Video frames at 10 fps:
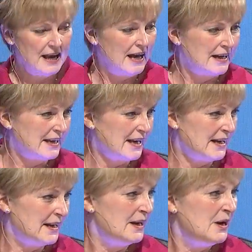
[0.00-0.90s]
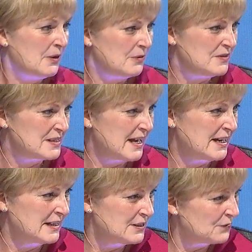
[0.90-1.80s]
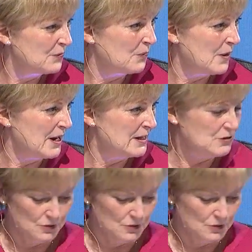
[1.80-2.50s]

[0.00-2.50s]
Again, we've designed a different way to